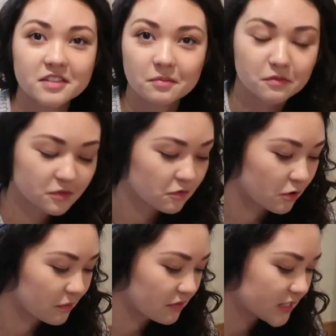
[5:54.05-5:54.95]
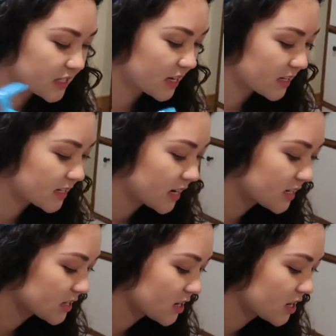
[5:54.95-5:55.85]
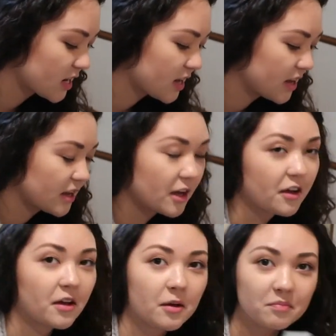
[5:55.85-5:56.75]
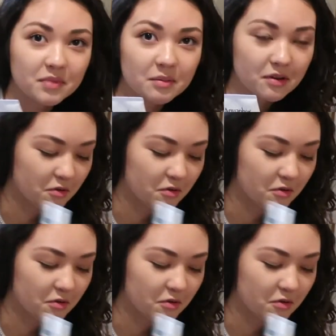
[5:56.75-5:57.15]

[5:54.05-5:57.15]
some form of sanitizer, baby